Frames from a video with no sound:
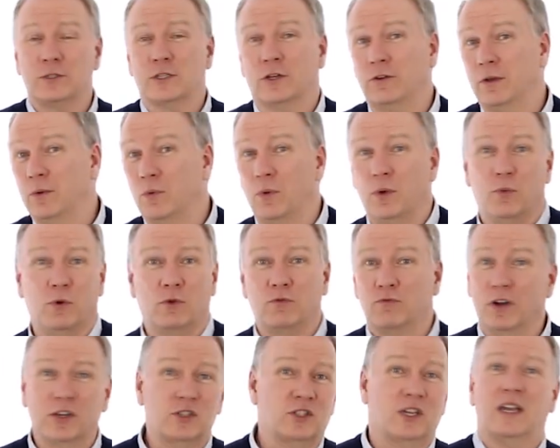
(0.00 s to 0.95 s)
Sorry we were
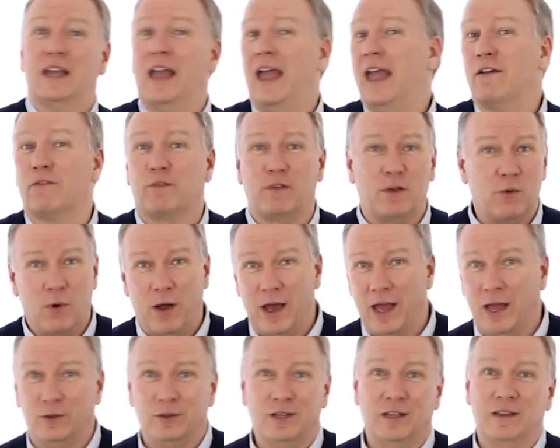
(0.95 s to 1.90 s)
rushing
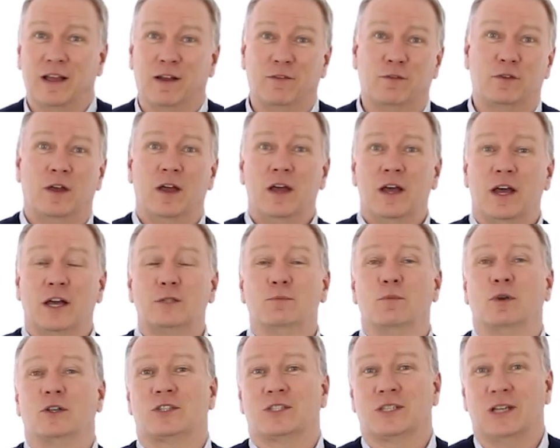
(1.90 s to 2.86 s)
everywhere and didn't have as
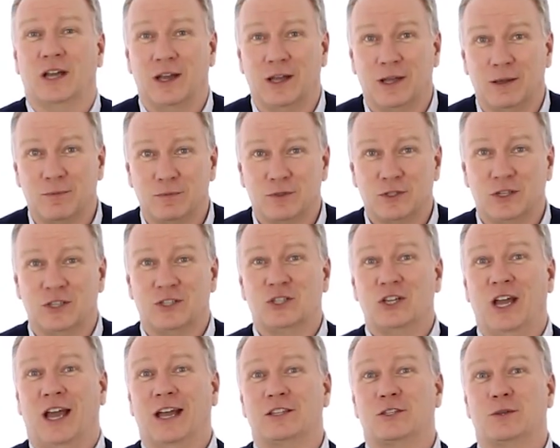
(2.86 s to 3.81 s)
much time to
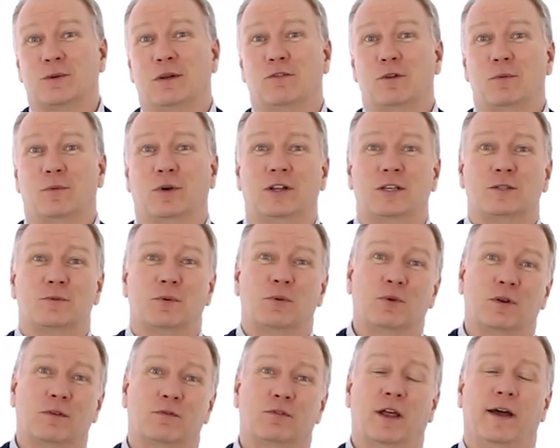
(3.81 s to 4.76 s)
chat to everybody as we
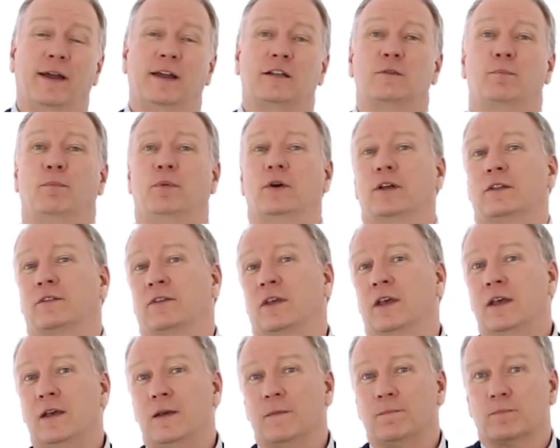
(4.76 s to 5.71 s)
would have liked, but
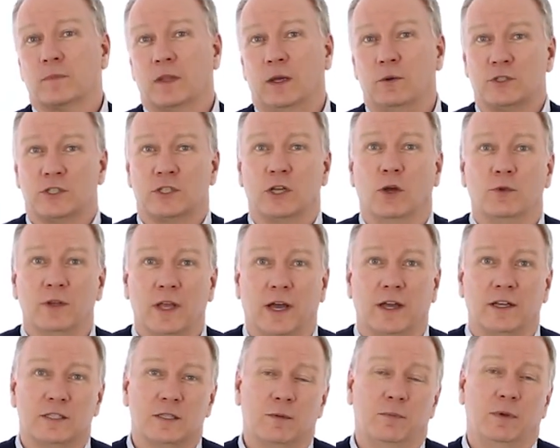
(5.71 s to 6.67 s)
it was so
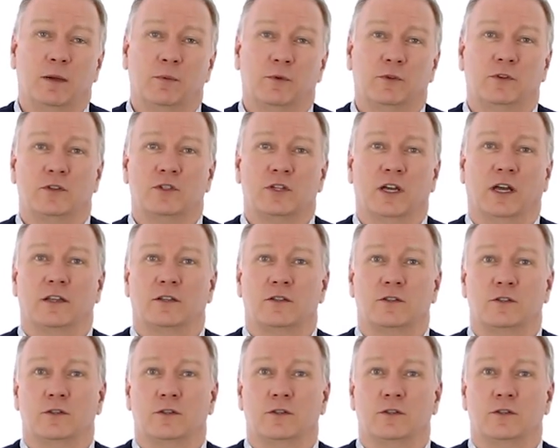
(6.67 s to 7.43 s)
nice to be able to chat